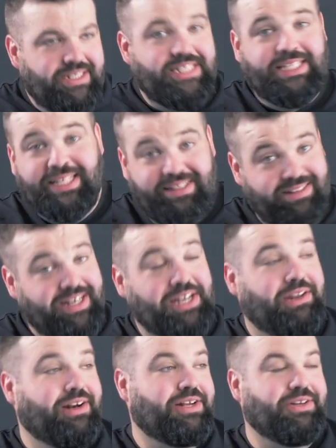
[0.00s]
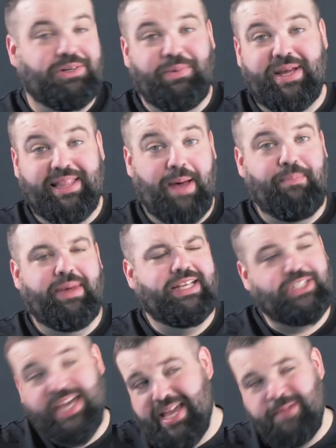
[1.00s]
they're called the Queen, that
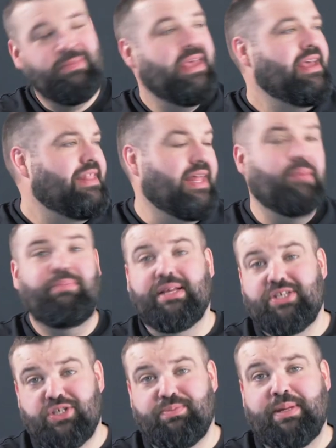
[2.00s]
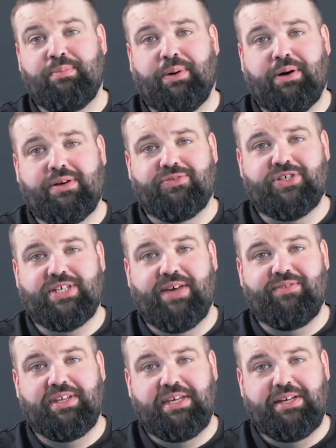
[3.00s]
bitch, hey? That bitch has been in power for
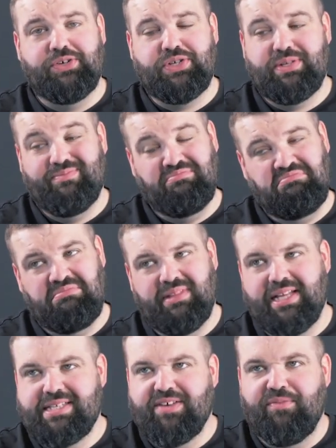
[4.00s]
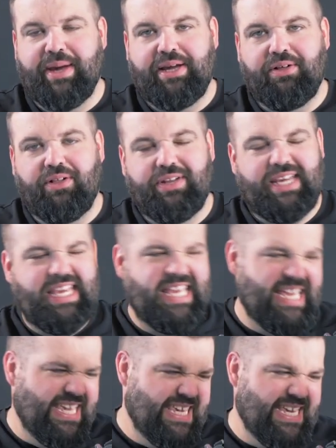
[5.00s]
70 years. Let's have a bank holiday.
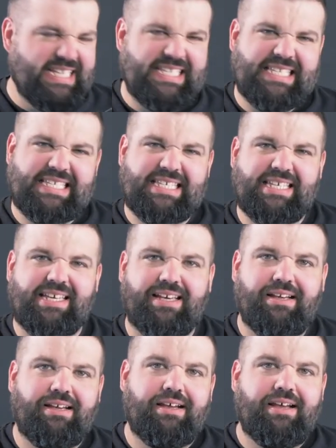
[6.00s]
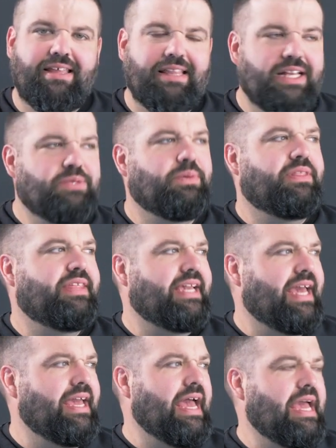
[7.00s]
Yes. That's one
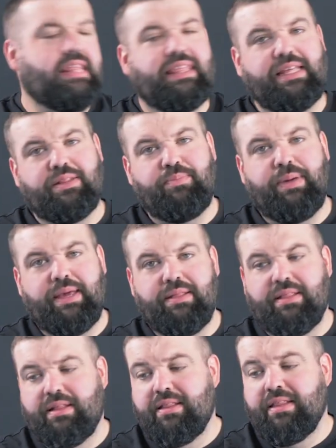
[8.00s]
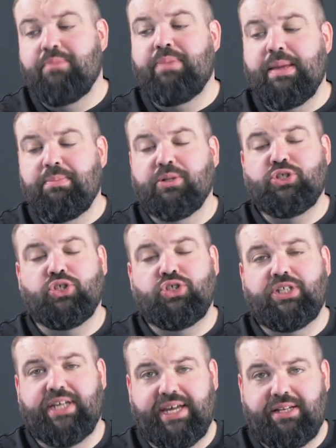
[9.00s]
thing I, I think the pe- that, that people should
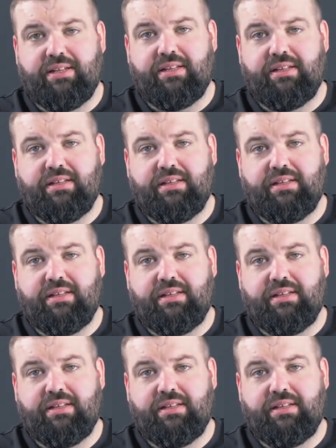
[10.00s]
unite